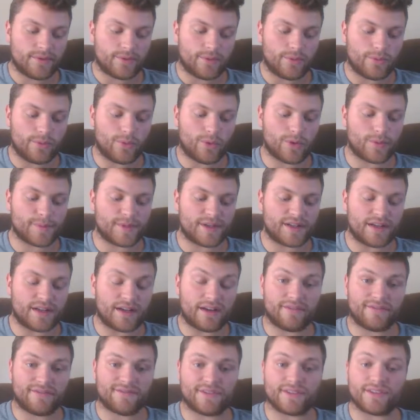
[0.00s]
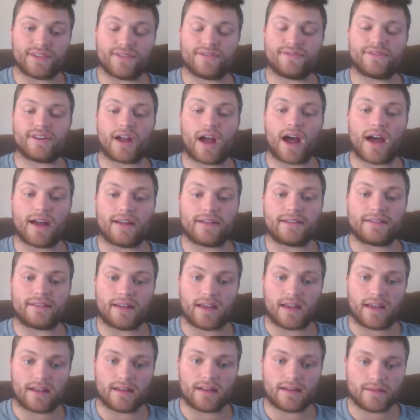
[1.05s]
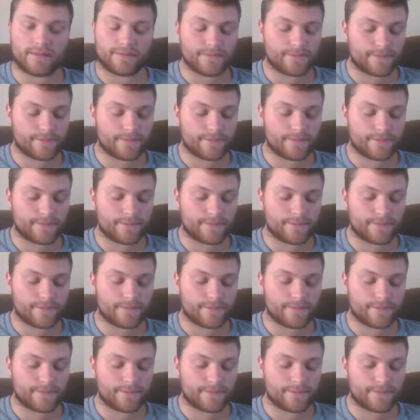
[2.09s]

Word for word: warm enough for the forgotten dead.